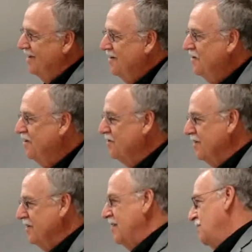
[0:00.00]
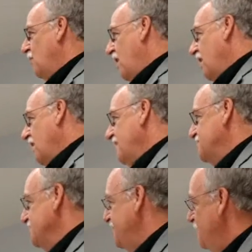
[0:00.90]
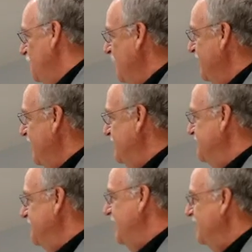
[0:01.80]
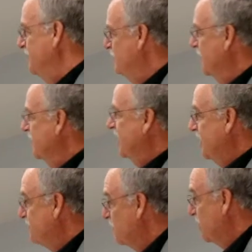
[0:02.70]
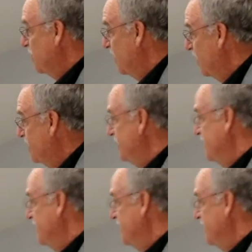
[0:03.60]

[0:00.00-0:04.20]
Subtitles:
You know, you go to Hardee's or somewhere and they say, what can I get for you, Hun?